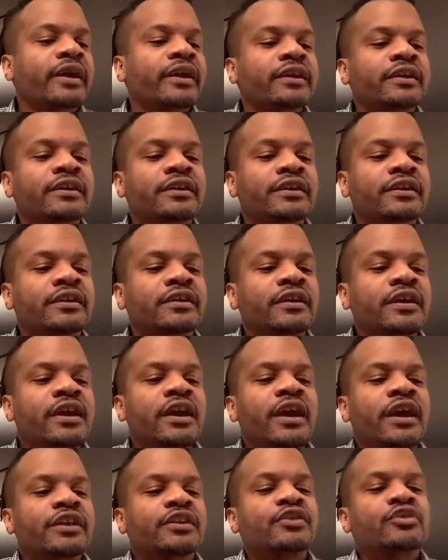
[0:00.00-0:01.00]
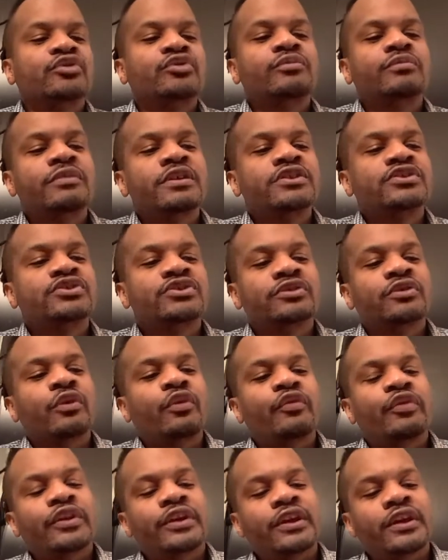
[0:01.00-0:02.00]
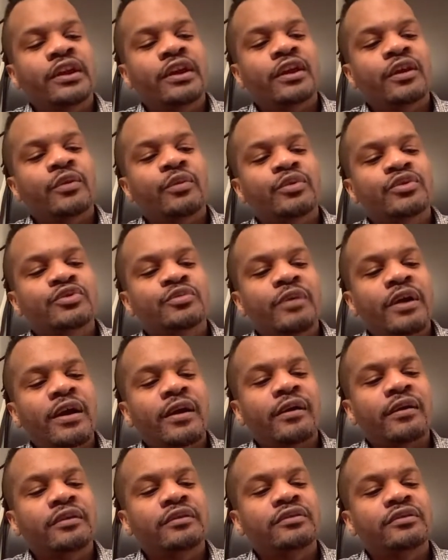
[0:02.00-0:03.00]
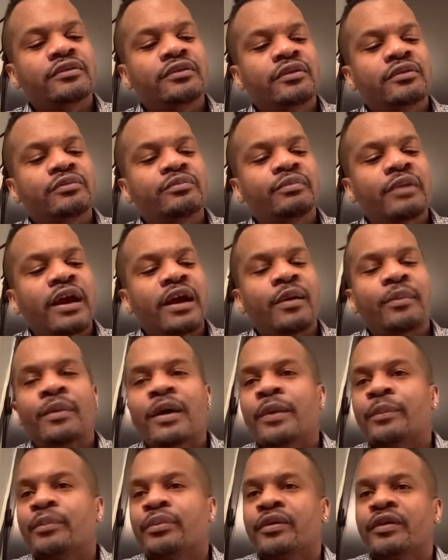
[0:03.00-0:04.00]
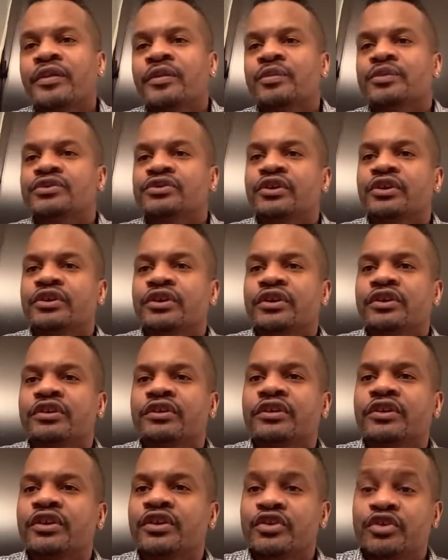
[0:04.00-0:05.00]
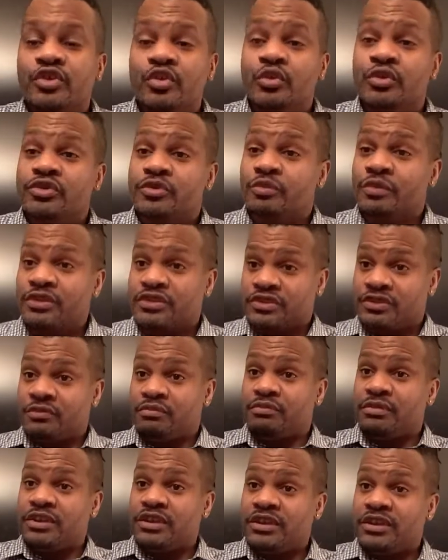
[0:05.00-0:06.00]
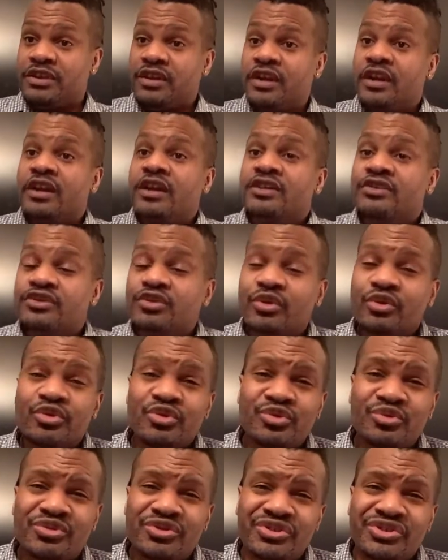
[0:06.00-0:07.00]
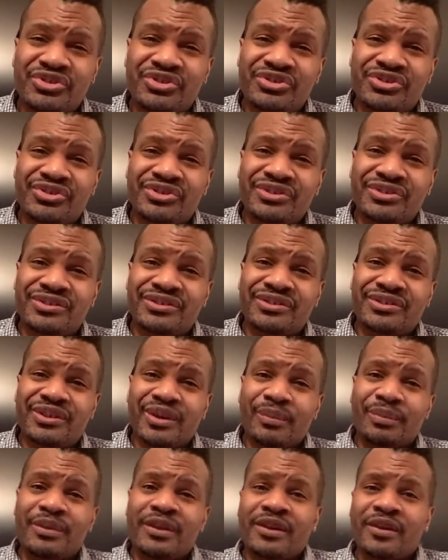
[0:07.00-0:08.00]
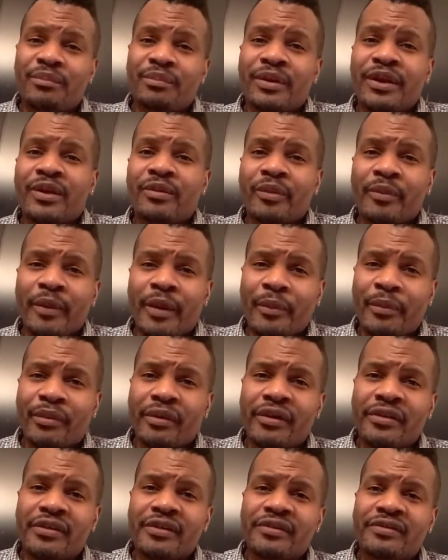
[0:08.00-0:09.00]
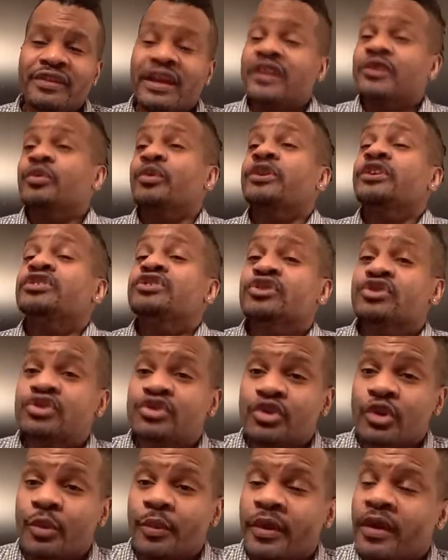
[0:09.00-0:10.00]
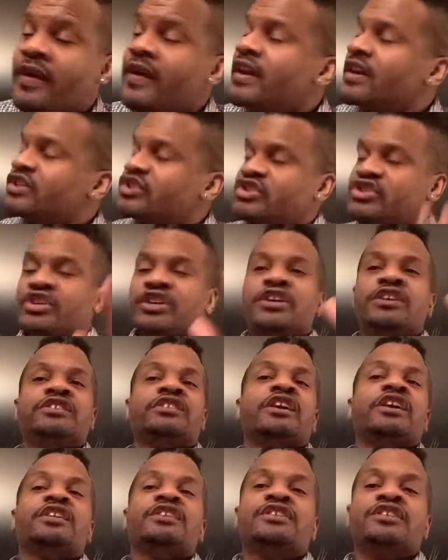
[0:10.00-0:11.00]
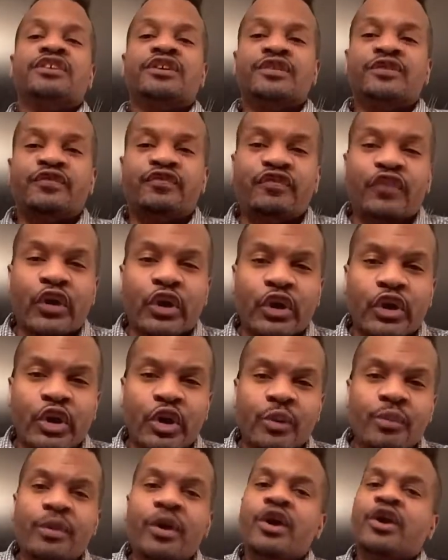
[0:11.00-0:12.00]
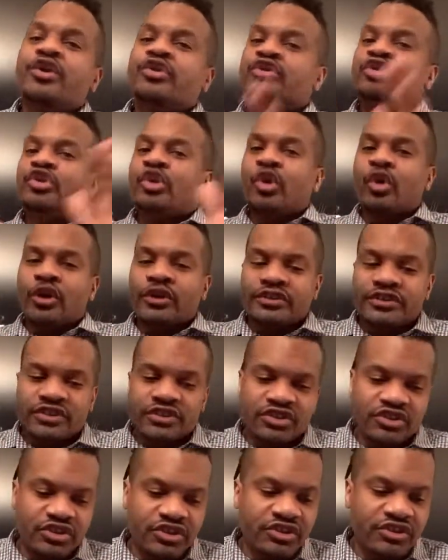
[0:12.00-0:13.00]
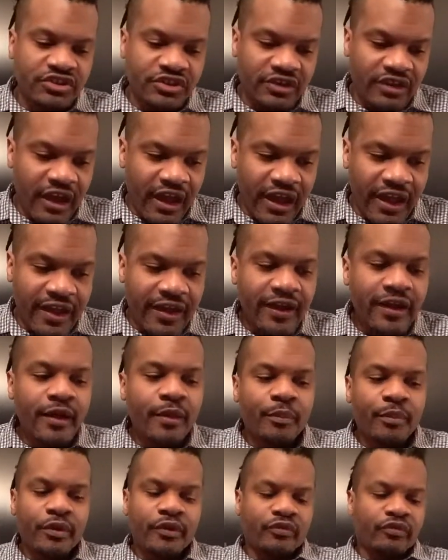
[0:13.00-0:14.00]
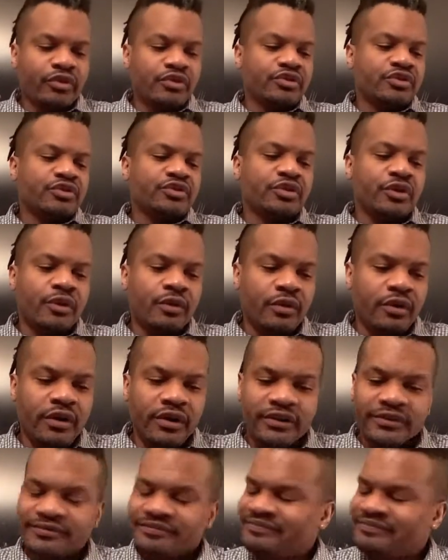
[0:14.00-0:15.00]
here. And then you mentioned over here was my, you know, how my brother was looking good and you was missing me. So you dipped in the bed with my brother? That's what he's assuming. She didn't confirm, nor did she deny. But Richard told her,